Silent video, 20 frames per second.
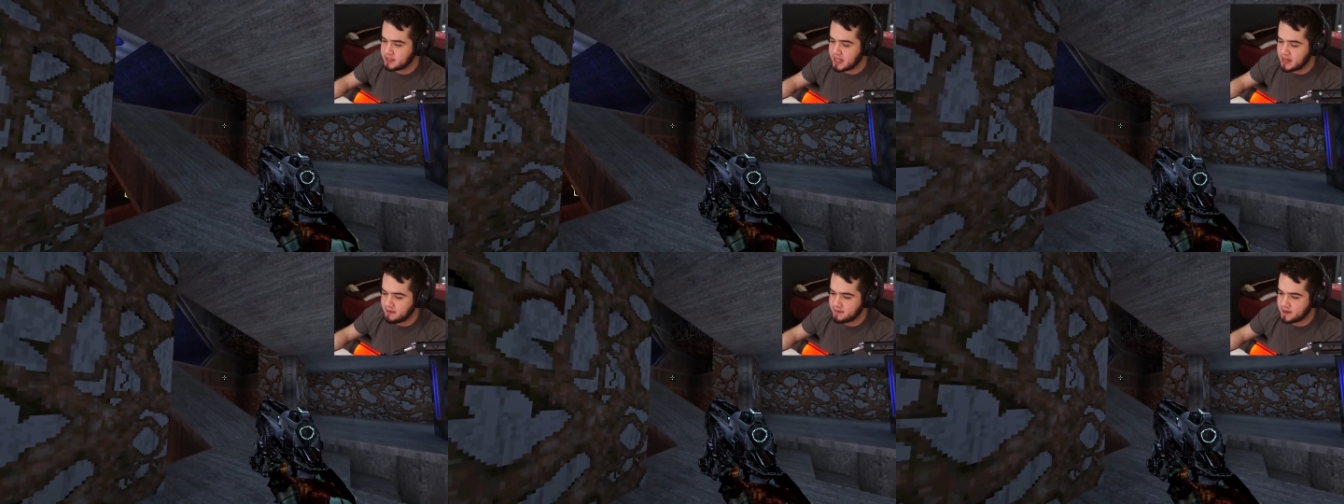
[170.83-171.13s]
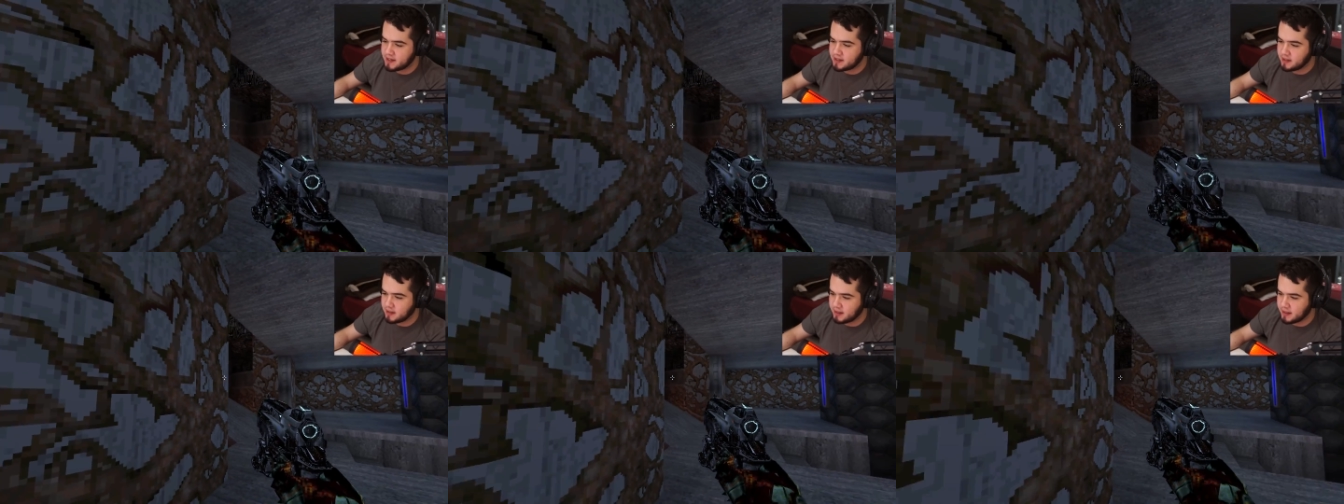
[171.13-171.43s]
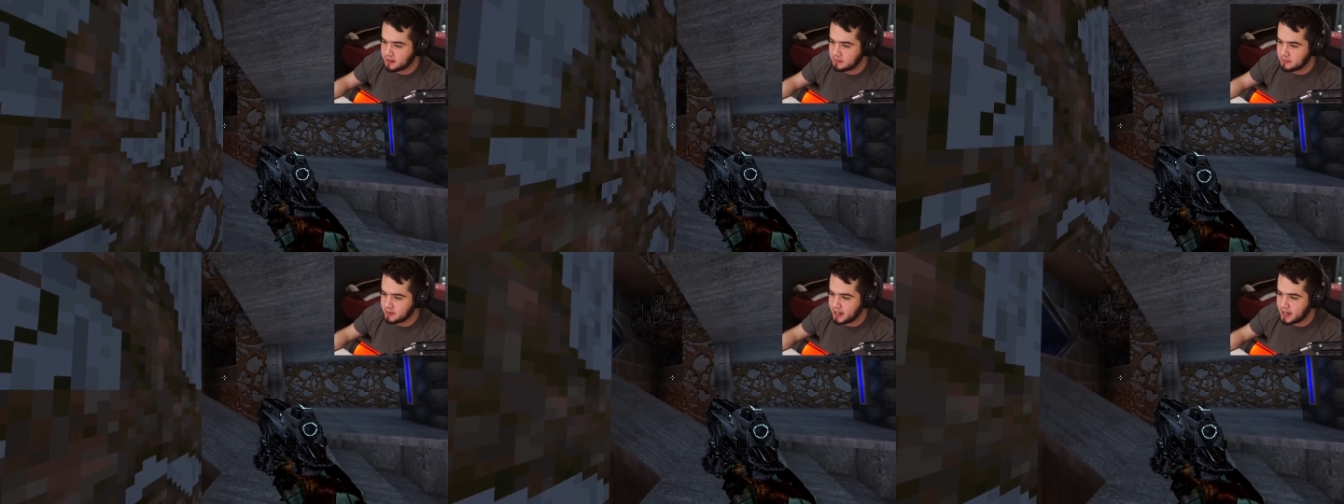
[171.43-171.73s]
deving
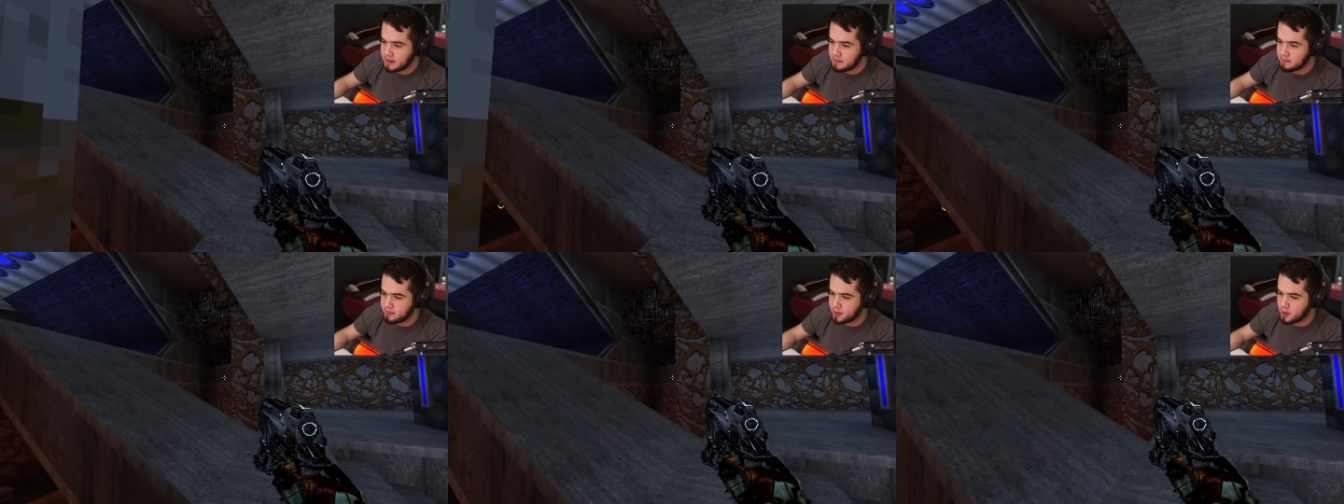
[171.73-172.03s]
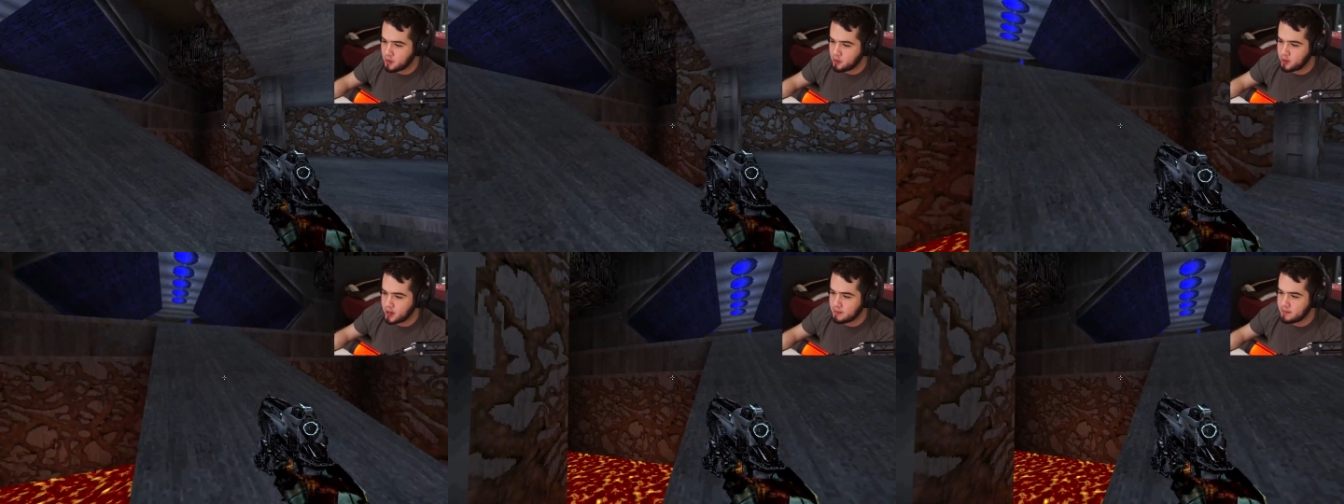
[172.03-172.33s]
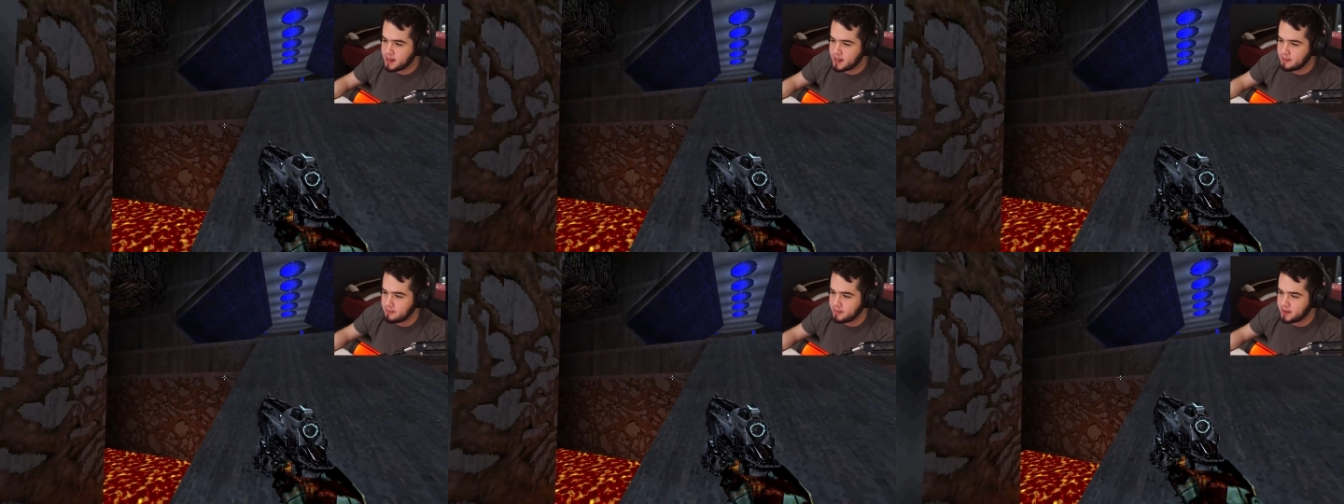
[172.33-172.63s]
and game
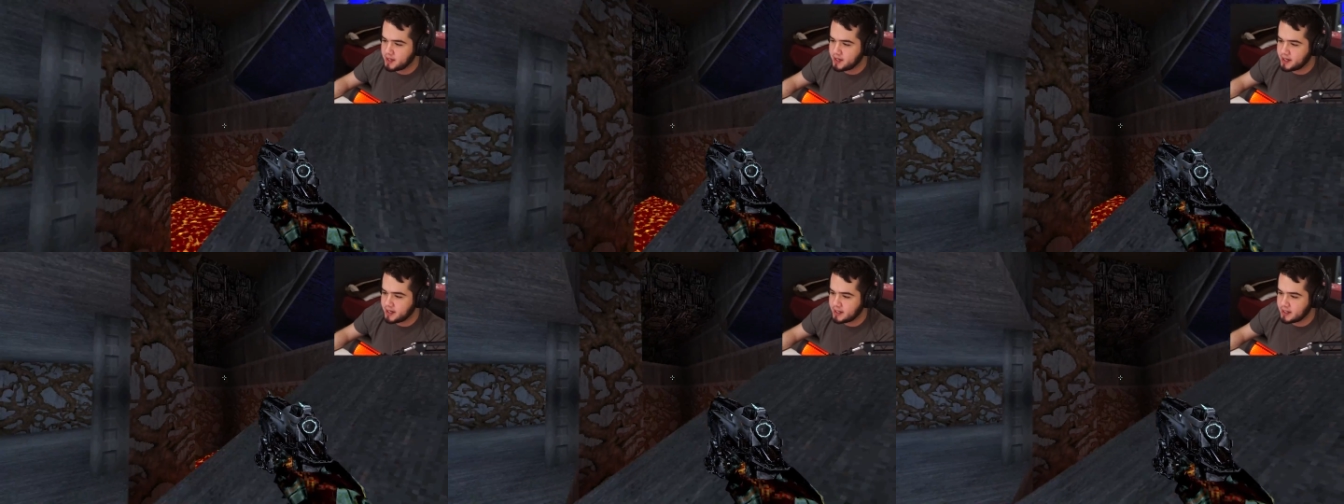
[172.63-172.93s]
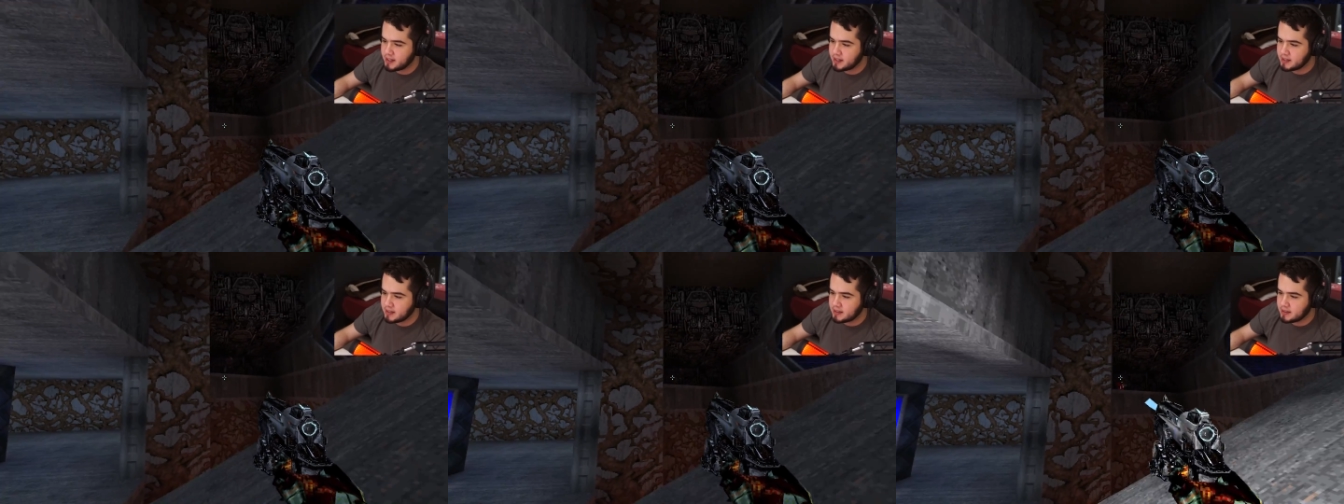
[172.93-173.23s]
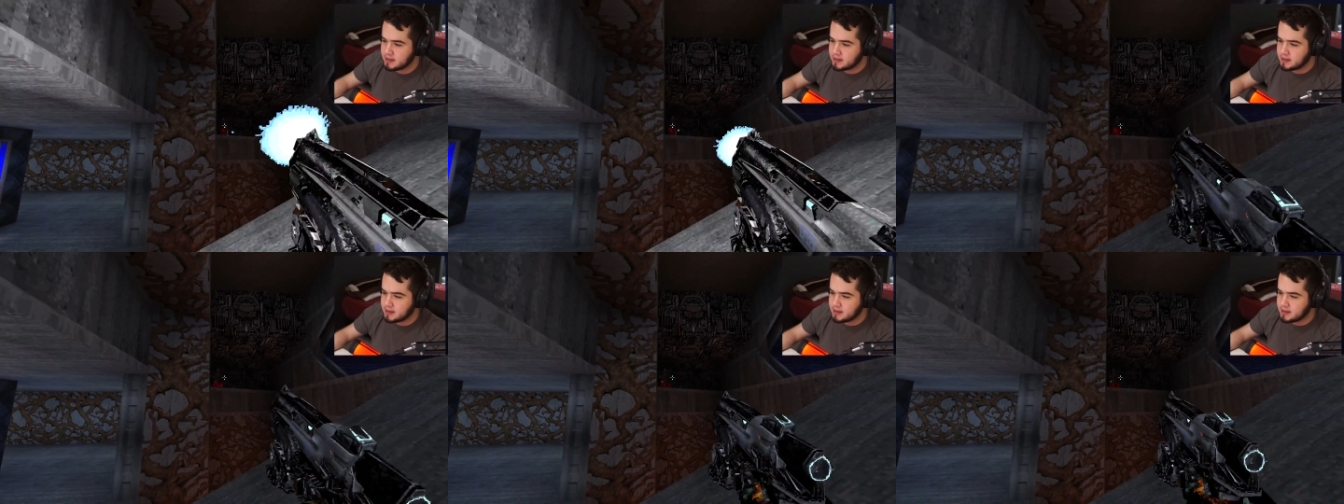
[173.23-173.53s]
programming, but
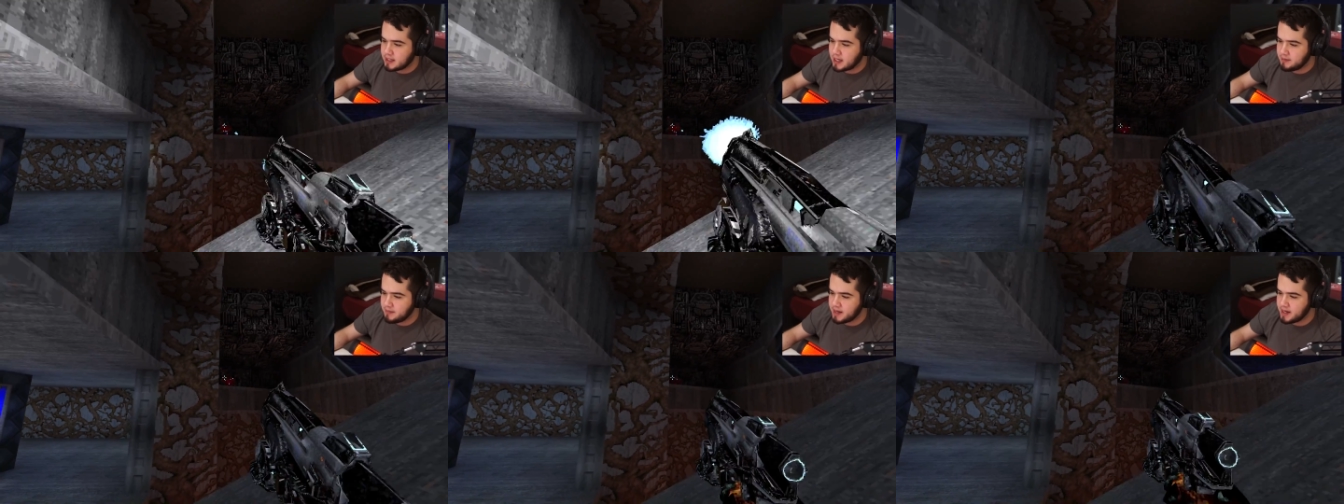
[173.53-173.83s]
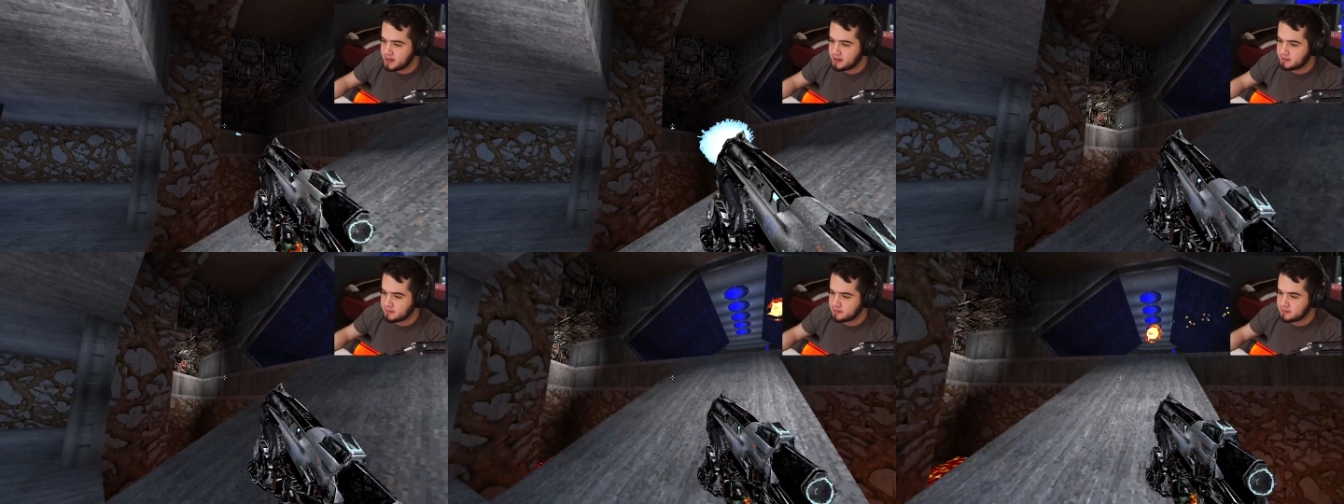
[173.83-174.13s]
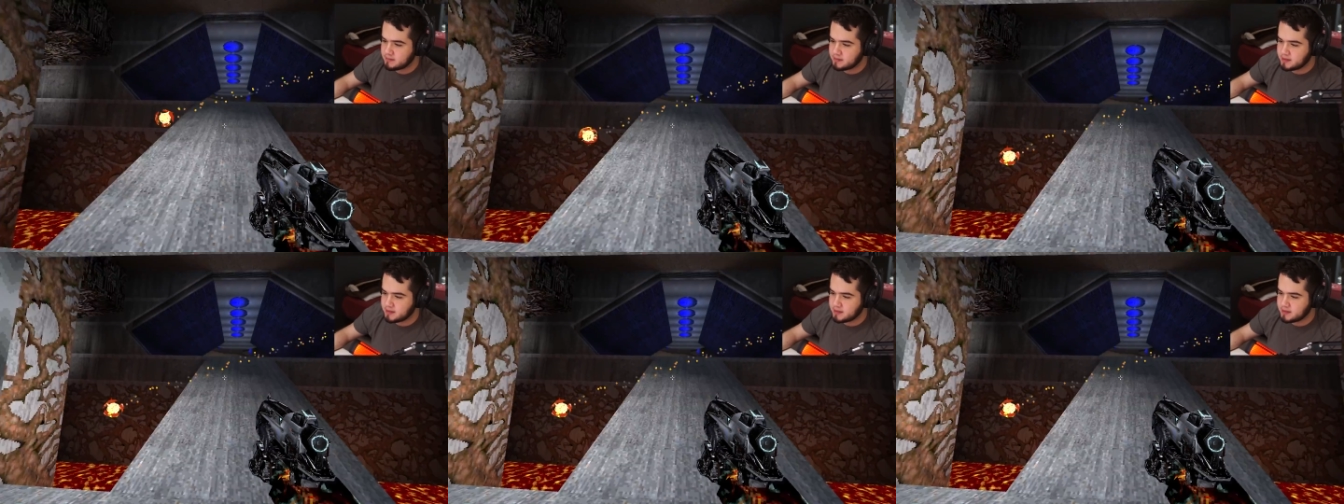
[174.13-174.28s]
I mean,